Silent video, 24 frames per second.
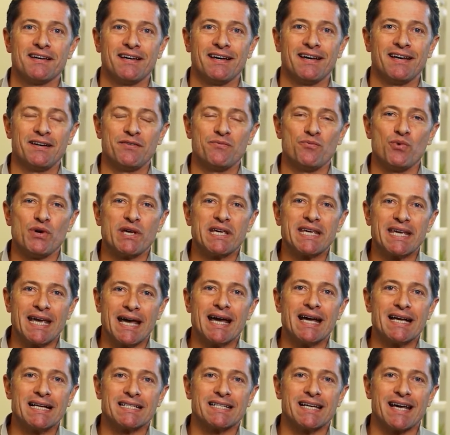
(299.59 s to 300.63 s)
And we
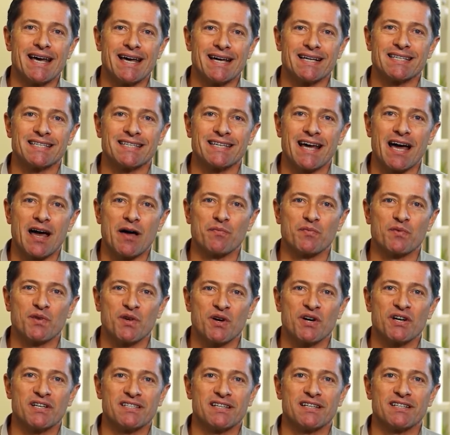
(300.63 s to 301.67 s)
can't accept
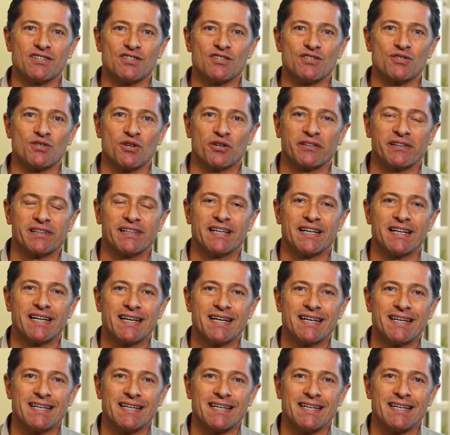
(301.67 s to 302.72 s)
because it's totally
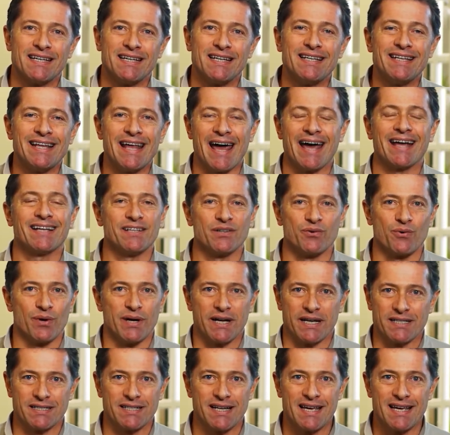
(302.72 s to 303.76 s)

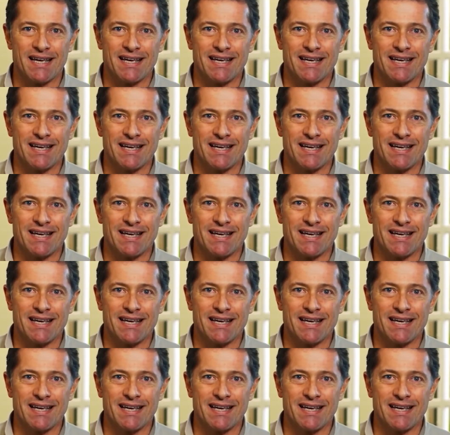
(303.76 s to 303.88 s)
inadequate.